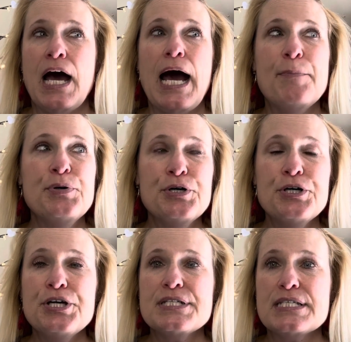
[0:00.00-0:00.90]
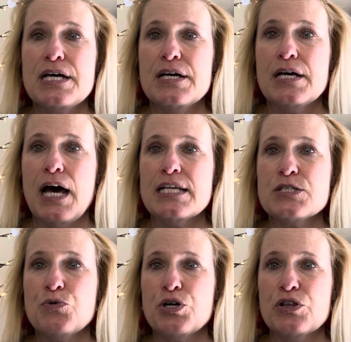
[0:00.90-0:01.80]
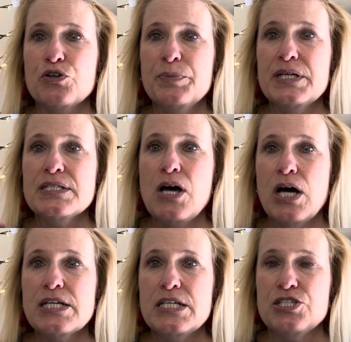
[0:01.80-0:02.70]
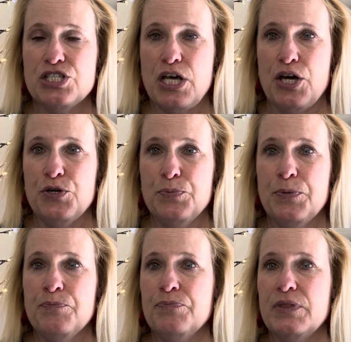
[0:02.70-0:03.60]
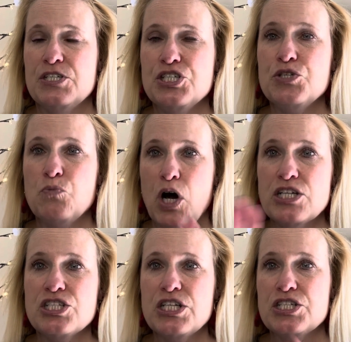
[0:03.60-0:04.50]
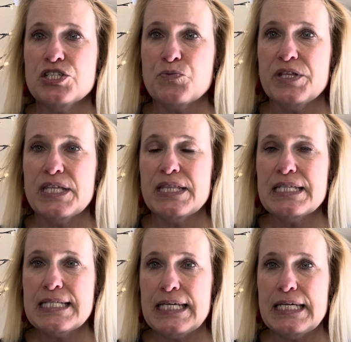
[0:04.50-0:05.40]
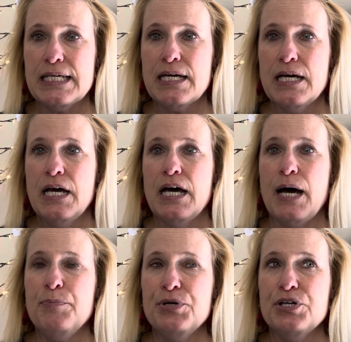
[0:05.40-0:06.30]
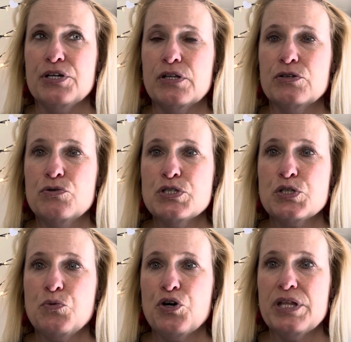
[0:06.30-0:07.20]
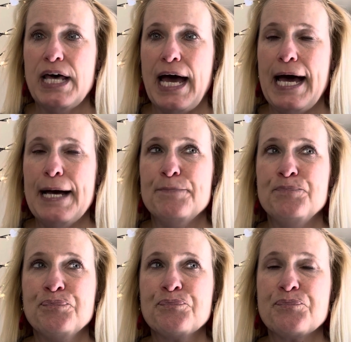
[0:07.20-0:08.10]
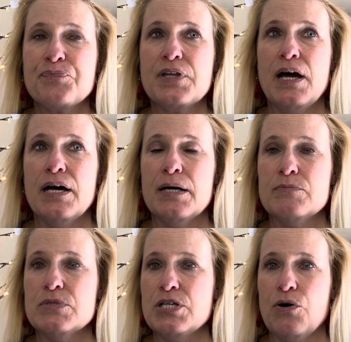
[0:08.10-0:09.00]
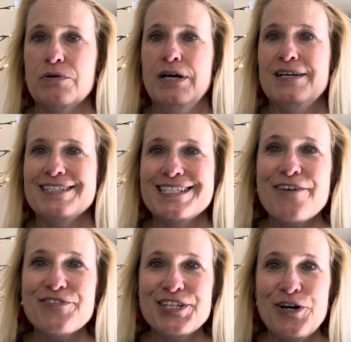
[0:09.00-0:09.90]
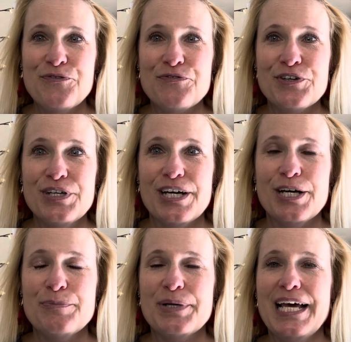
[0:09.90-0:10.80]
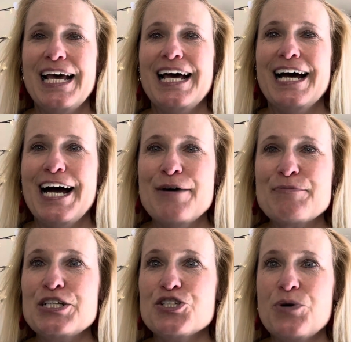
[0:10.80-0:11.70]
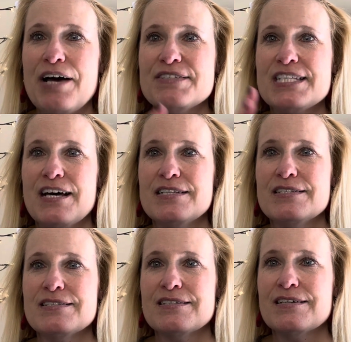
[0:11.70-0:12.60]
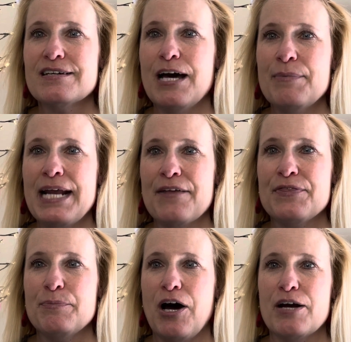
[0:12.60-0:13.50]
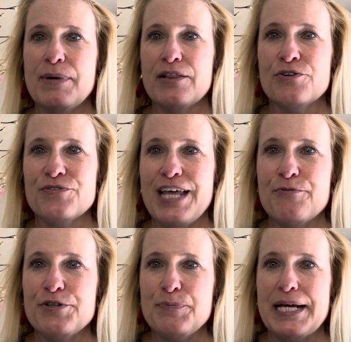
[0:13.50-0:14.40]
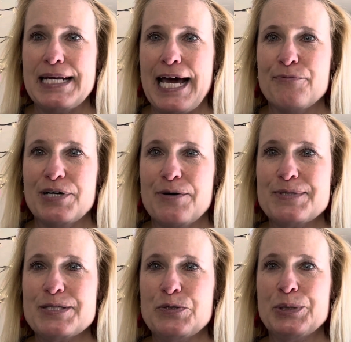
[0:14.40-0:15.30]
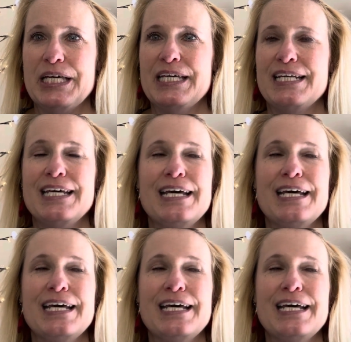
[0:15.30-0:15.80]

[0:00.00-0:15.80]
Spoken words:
I squirt a little bit of Dawn dish soap that you wash dishes with in the sink. I put a little squirt of that. Definitely don't fill it up, because you'll have suds coming out the bottom. I learned that with my dad when I was a little kid.